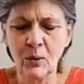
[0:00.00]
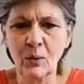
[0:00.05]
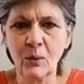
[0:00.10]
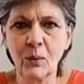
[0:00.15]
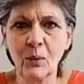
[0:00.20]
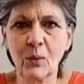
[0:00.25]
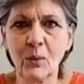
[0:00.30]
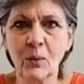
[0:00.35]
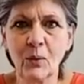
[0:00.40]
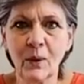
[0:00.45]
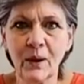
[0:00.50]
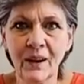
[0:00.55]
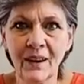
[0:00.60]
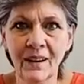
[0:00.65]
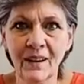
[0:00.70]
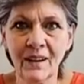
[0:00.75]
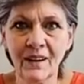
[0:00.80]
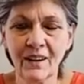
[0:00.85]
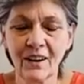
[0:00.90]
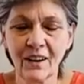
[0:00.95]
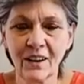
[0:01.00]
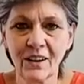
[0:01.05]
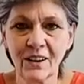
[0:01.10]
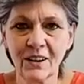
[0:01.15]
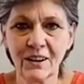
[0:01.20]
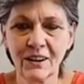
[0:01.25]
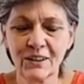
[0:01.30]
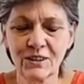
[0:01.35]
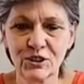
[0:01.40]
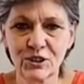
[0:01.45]
We are going
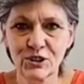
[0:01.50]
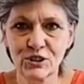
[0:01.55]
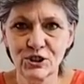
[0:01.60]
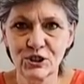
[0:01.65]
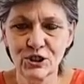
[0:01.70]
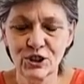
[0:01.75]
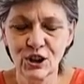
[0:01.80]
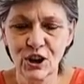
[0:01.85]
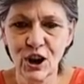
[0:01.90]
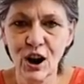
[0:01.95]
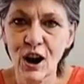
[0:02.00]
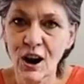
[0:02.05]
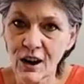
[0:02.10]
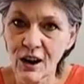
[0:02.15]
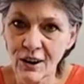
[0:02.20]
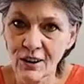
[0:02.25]
to chalk